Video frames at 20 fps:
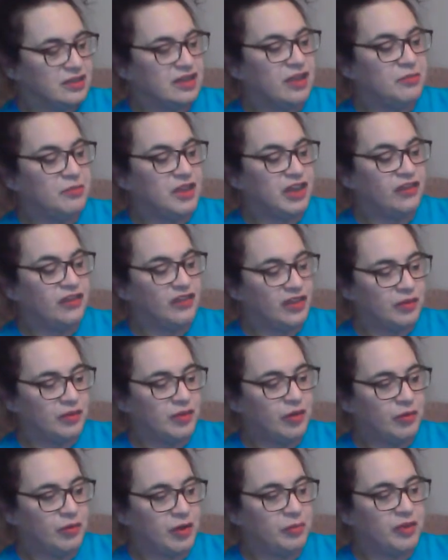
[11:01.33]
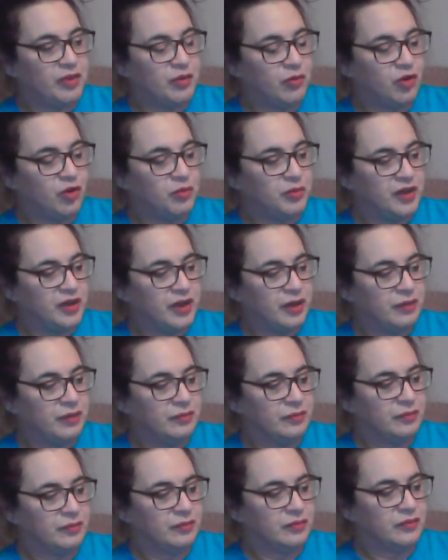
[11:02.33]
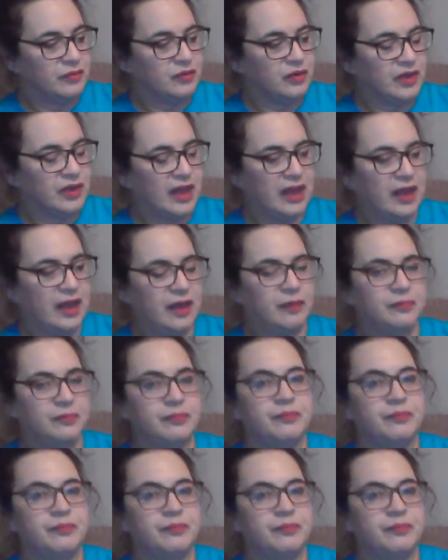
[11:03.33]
that make you feel a bit wibbly wobbly? Okay.